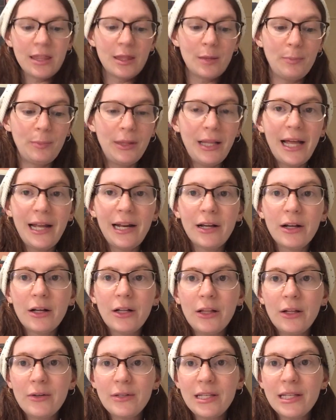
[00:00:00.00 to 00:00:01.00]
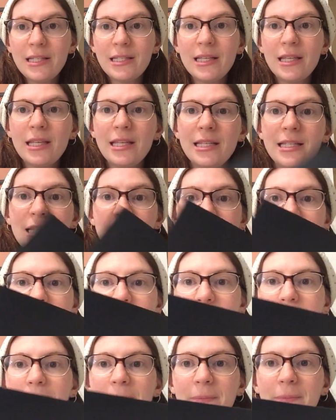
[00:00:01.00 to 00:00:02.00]
The planet closest to the
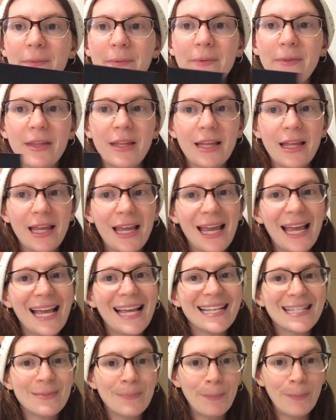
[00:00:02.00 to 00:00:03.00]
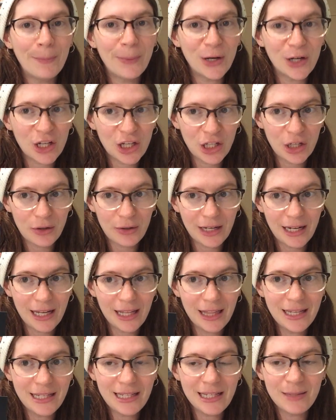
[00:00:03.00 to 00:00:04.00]
sun is
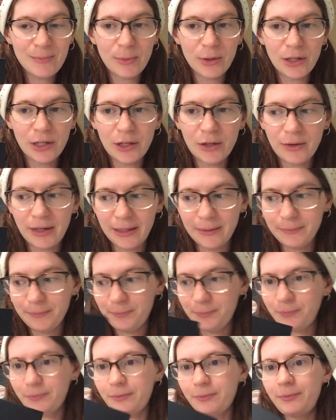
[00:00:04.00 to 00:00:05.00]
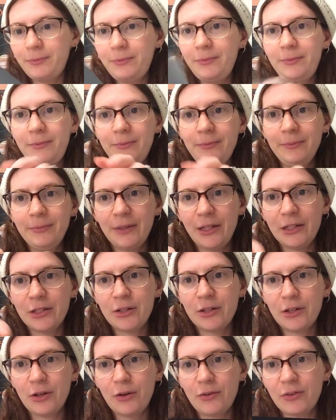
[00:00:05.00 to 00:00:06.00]
Mercury. This is Mercury. I'm going to
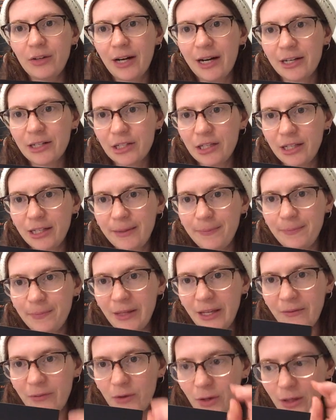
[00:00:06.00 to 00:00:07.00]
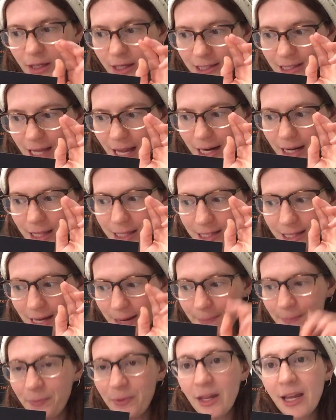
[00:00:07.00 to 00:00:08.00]
turn it over, actually, even though it looks kind of the
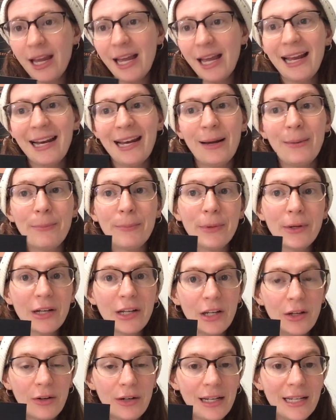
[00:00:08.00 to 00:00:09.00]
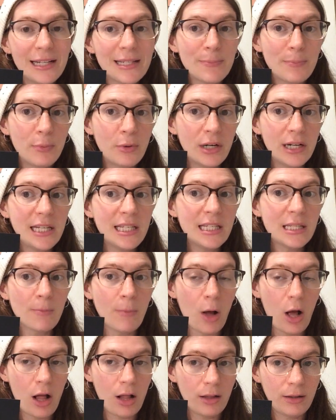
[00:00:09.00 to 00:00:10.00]
same. Now, Mercury is pretty
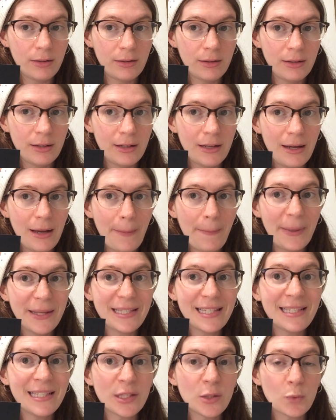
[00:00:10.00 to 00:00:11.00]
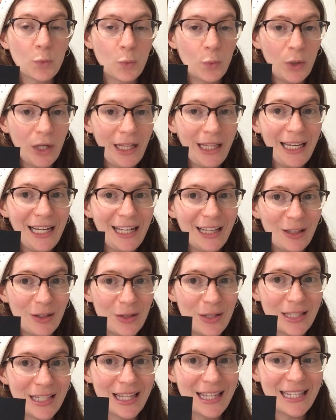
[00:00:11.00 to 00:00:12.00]
small, but since it's really
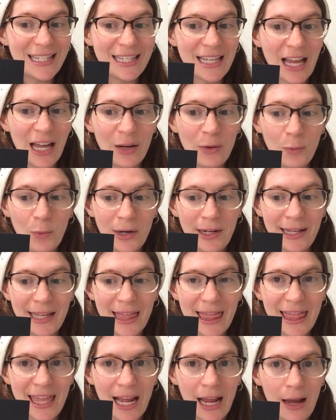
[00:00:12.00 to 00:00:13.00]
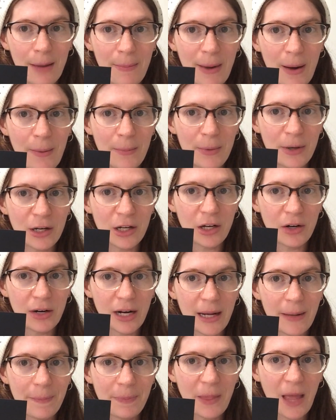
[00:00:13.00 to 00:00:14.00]
close to the sun, what do you think about
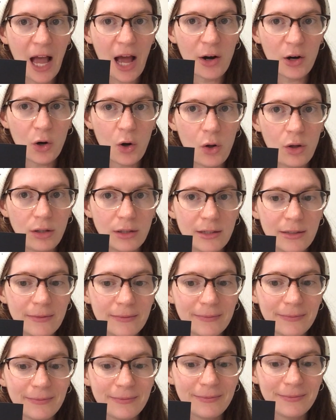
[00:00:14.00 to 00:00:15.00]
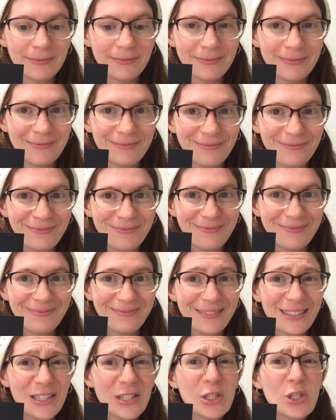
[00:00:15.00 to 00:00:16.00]
Mercury? Hot or cold?
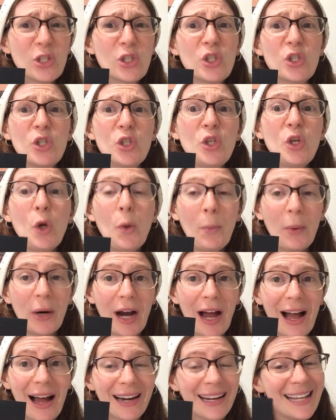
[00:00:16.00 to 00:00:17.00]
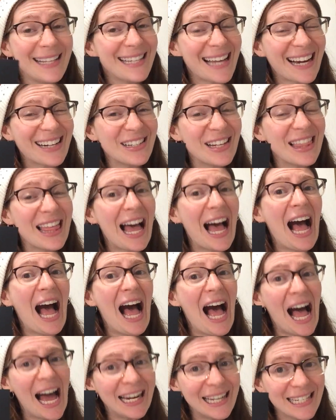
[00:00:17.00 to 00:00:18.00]
Super hot. It's actually the
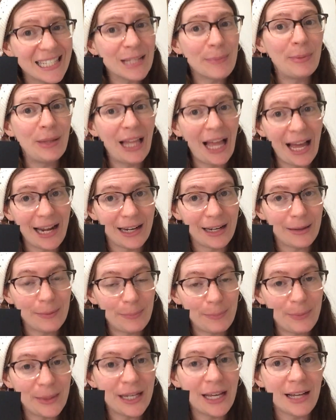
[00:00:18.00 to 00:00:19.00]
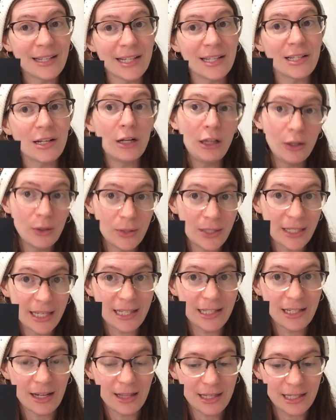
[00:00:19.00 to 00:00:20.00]
hottest planet because it's
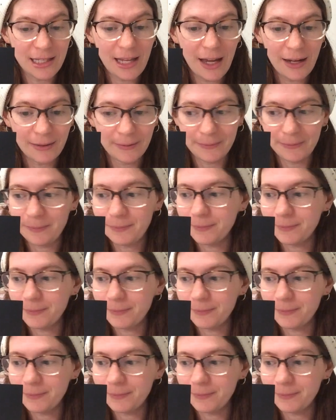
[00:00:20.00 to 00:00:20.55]
closest to the sun.